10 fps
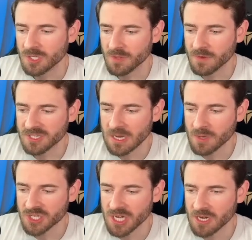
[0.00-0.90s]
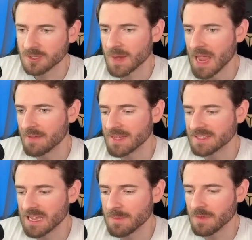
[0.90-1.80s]
So the first thing I want to share is we have a
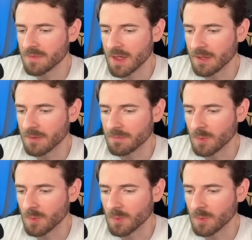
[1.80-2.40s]
schema file